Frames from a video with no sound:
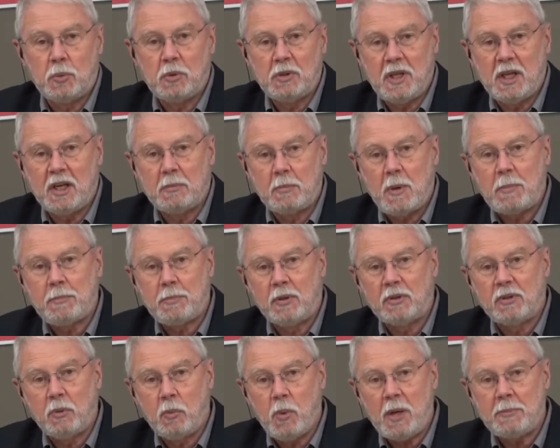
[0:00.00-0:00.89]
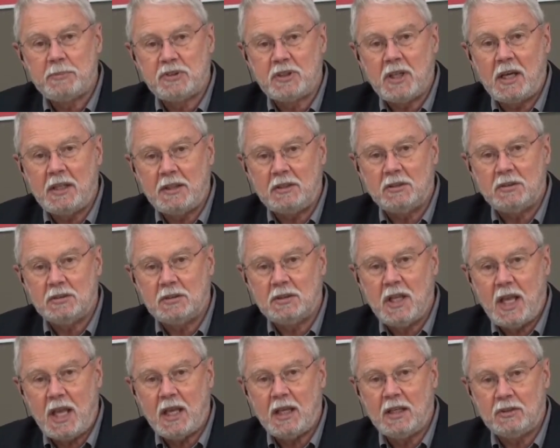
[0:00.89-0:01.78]
We'll get them up on the website
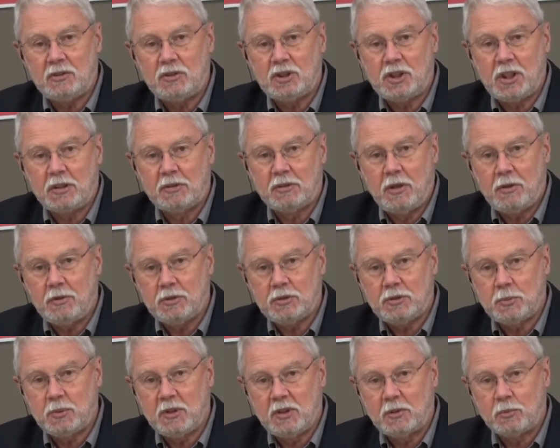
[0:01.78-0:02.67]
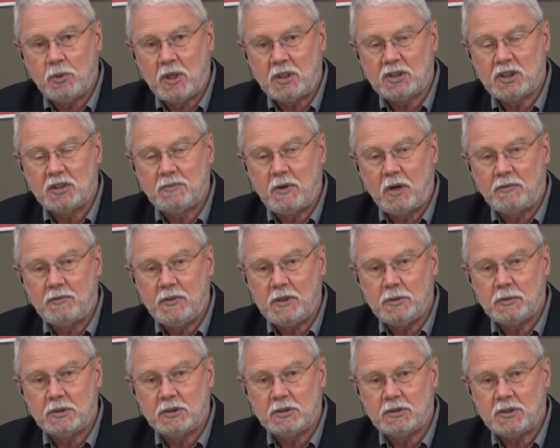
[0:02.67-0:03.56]
and share those with the rest of our
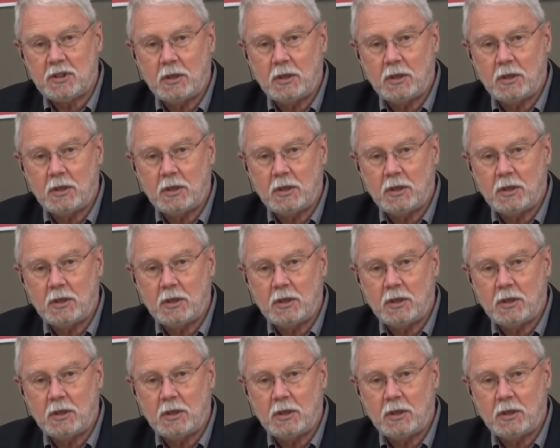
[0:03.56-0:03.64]
viewers.